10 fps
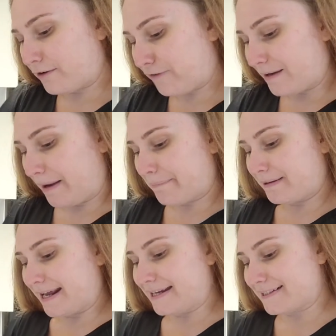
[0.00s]
find my
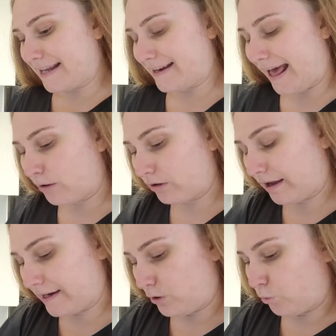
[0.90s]
place and
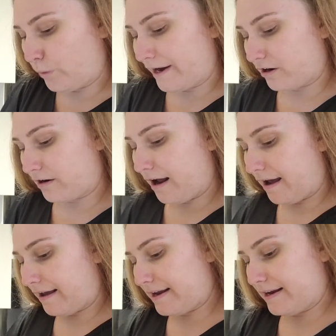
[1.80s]
outline where
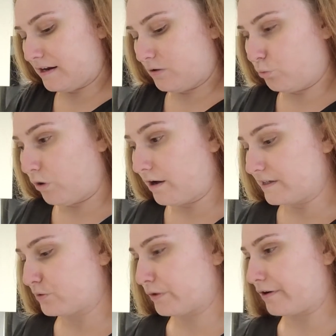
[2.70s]
I
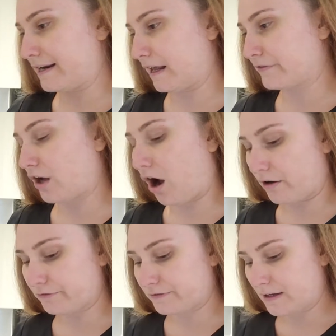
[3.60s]
was, where I left
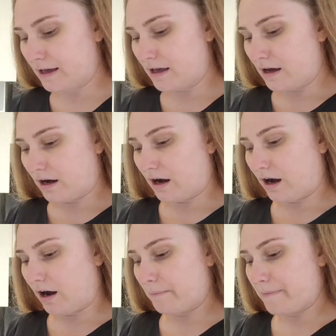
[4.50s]
off.
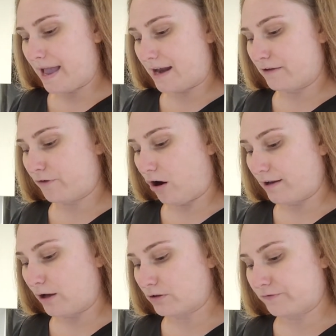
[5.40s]
And if
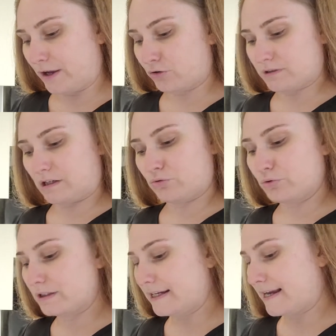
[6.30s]
all else fails and I
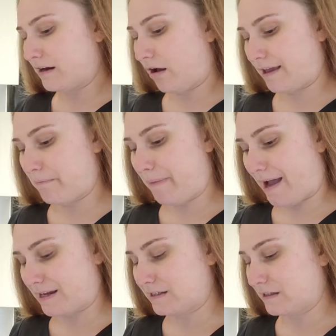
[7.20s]
really cannot get
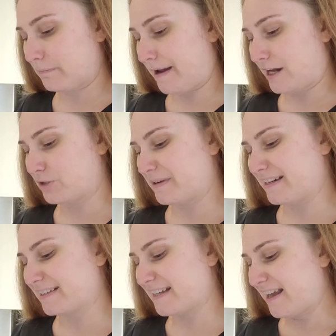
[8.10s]
back into the page
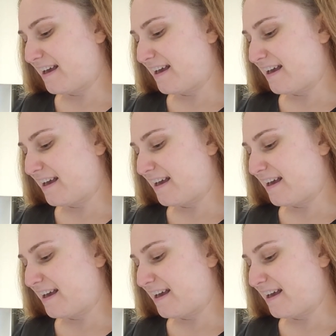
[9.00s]
because